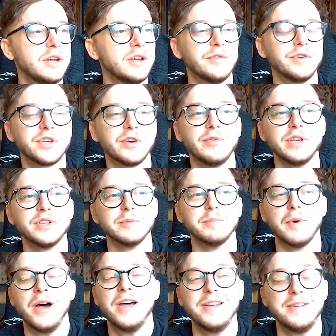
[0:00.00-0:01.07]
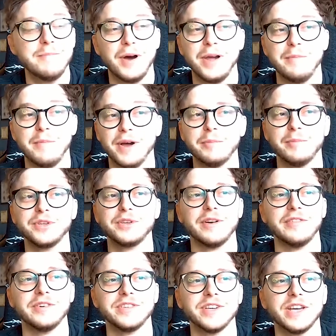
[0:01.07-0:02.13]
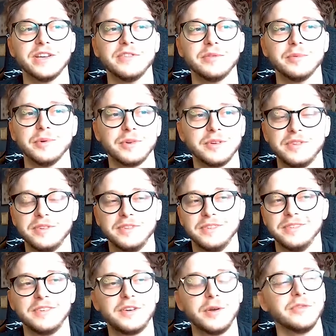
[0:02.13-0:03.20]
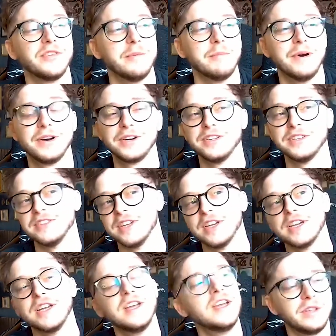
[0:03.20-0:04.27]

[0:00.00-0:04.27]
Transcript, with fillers: For some reason, my, my mind was gravitating toward content marketing.